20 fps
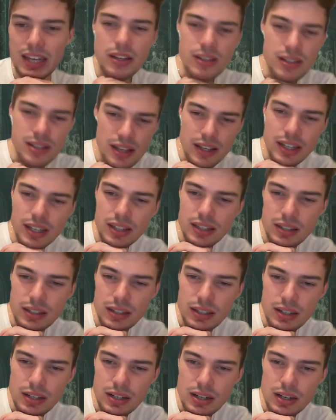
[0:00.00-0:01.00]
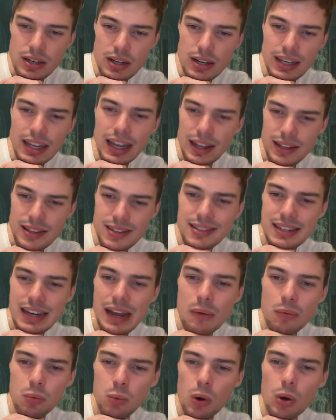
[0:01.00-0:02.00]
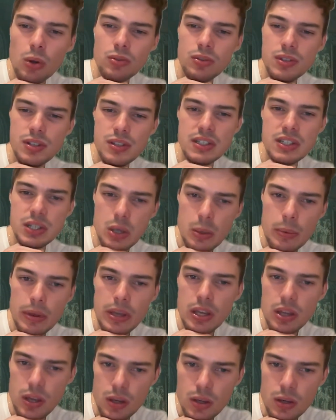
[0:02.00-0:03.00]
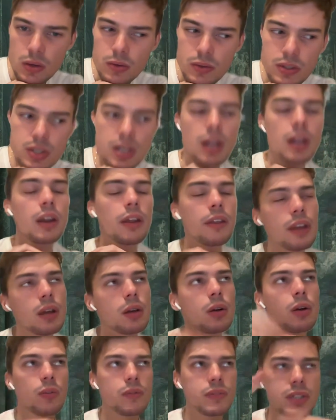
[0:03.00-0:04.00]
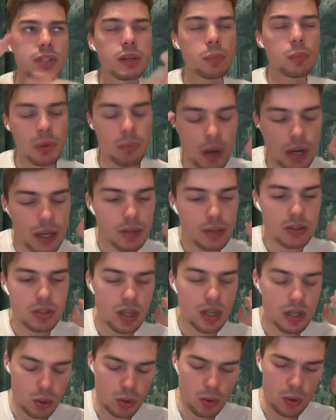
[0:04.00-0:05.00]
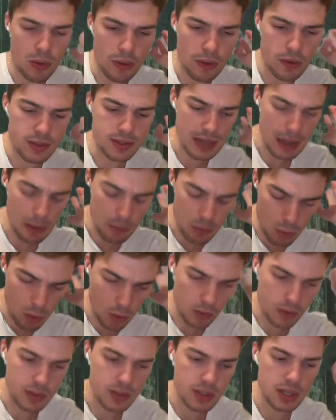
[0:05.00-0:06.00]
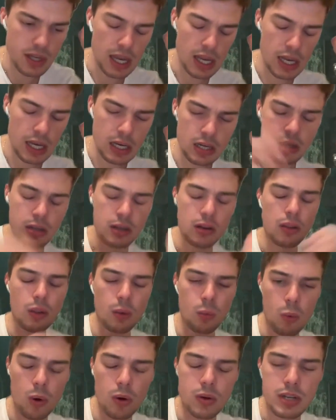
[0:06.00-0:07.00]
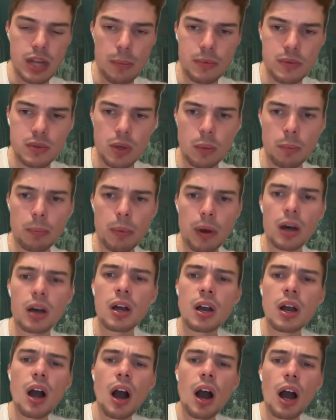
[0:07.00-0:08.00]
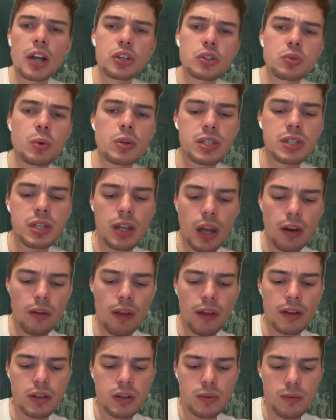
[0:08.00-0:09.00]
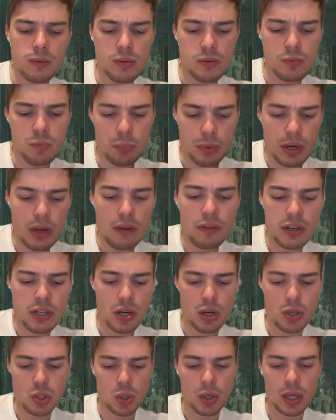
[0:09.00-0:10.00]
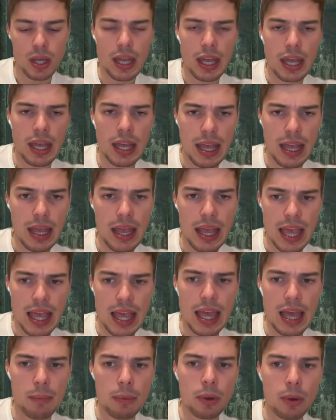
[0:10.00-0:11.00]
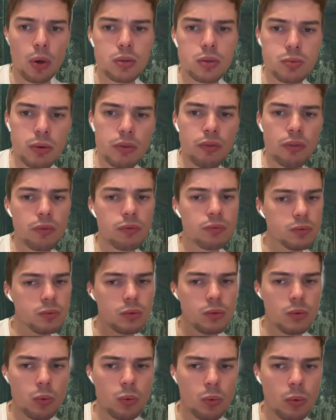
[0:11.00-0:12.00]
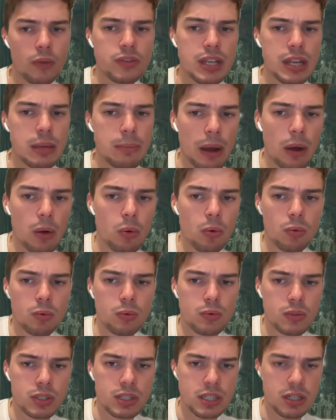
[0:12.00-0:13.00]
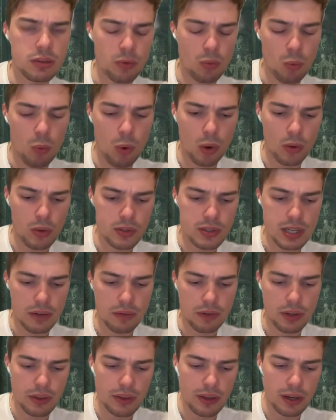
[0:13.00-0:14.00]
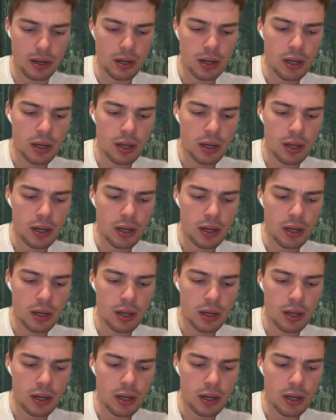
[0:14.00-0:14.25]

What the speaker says: It's like, can snap wands still be used? And I think obviously we might touch on snap wands in the wand episode, but I just wanted to kind of like briefly touch on it here because we've said about different wands and everything.